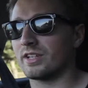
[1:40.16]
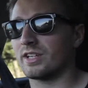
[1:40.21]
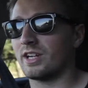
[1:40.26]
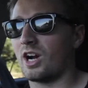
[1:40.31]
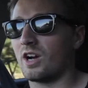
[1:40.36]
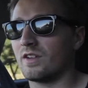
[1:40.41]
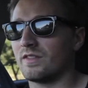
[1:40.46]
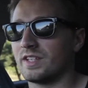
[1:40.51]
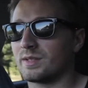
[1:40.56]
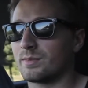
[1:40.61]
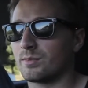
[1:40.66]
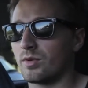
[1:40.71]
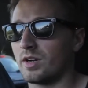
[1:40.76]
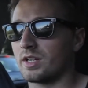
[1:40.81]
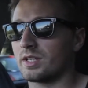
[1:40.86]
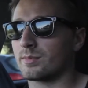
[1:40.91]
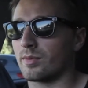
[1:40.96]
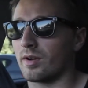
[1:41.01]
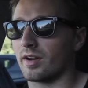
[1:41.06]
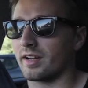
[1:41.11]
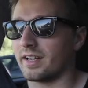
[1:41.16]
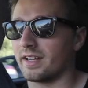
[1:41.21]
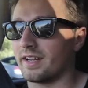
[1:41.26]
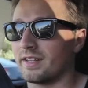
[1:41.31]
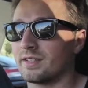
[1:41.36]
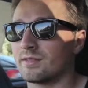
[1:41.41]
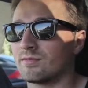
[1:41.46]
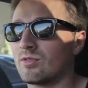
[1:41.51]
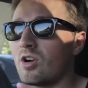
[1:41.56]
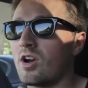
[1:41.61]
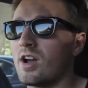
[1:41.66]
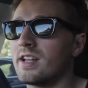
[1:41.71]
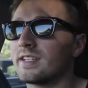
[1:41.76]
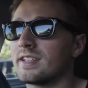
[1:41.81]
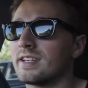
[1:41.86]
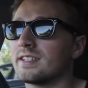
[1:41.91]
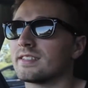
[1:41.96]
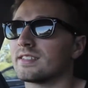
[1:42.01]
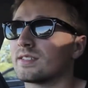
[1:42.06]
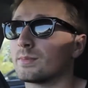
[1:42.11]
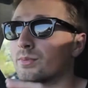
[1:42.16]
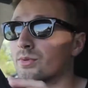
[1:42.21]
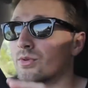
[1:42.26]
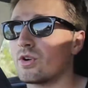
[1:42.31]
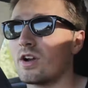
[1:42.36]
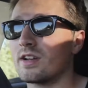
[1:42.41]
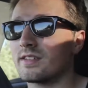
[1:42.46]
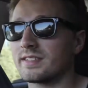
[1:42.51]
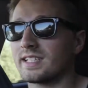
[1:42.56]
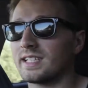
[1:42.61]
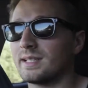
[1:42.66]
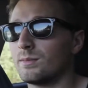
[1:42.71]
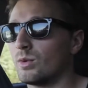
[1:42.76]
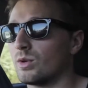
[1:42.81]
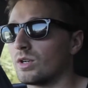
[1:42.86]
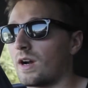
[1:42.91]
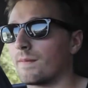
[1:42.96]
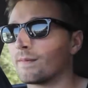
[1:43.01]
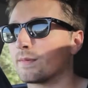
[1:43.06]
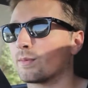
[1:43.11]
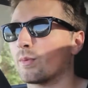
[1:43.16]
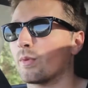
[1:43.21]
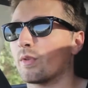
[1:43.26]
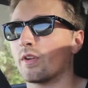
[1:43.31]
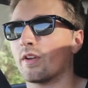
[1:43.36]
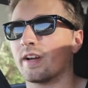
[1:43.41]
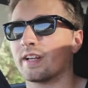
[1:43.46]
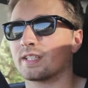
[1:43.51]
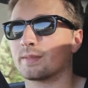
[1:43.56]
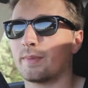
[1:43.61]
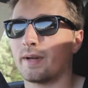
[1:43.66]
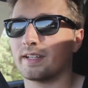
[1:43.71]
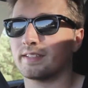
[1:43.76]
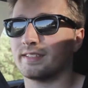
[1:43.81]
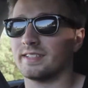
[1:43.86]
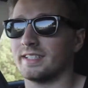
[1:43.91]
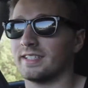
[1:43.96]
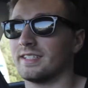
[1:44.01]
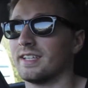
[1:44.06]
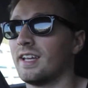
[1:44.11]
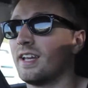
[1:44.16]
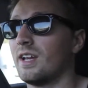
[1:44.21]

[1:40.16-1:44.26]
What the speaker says: a car in this price bracket, and the ride is surprisingly more comfortable than I expected,